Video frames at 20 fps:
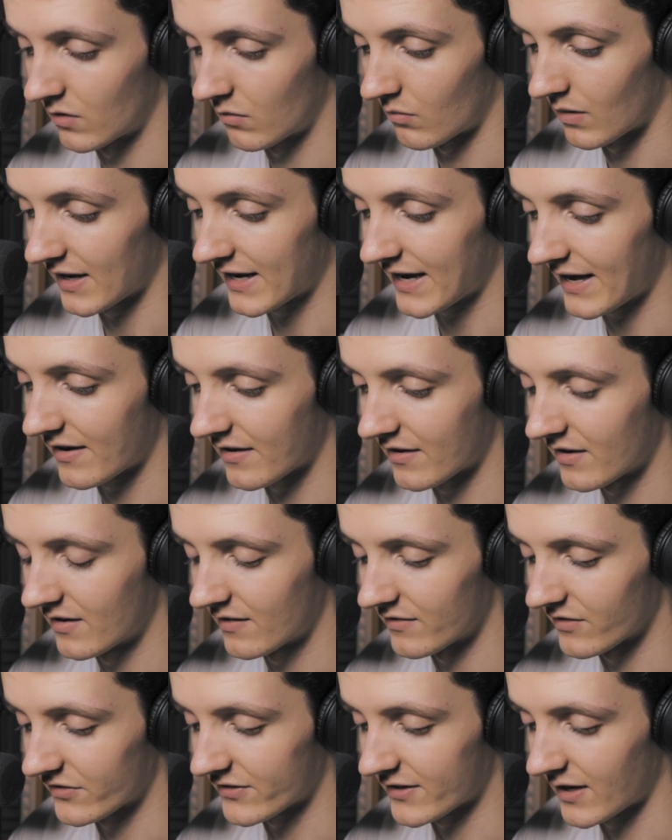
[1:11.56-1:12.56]
while again
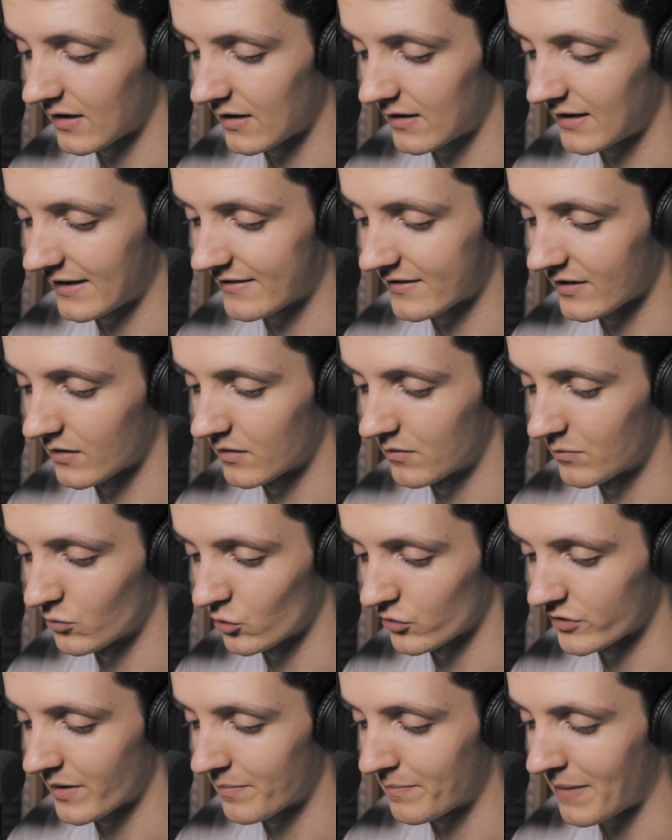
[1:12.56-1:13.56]
the scarlet letter
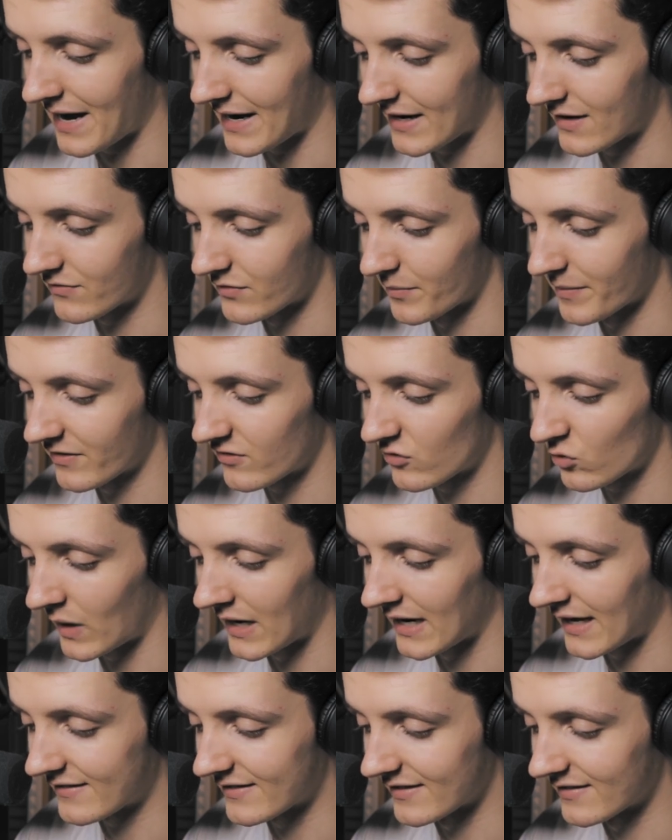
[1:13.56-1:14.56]
brought her back from its
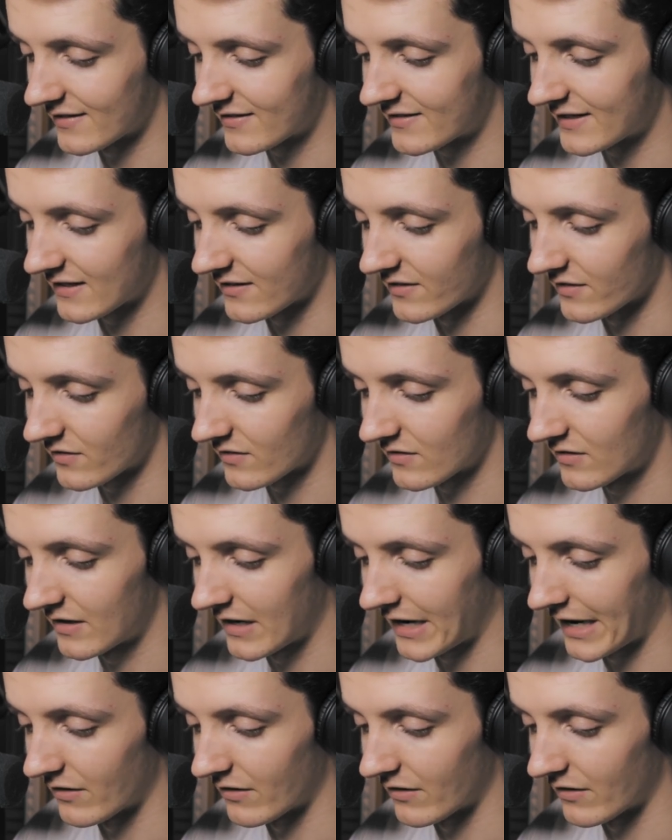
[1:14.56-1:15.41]
twilight indistinctness